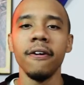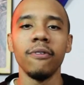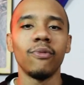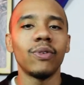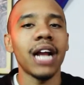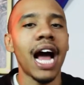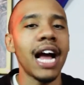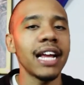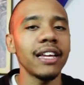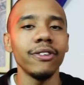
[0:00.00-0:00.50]

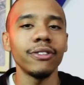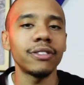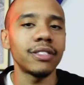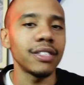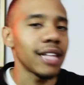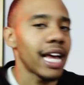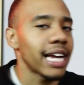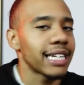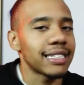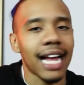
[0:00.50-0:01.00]
We're not used
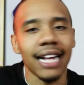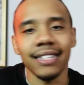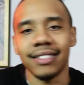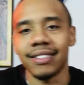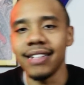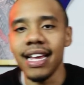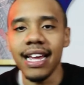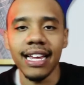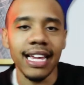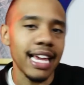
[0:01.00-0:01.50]
to like that
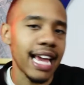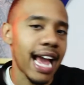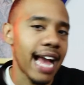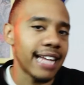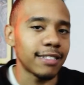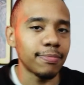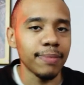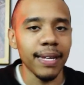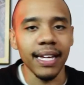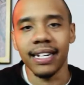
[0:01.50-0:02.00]
sneaky
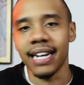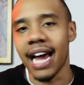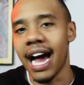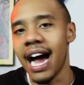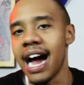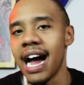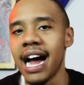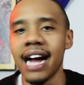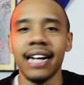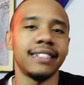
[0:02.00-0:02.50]

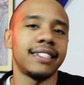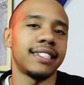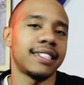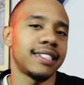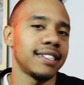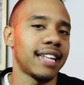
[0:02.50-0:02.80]
espionage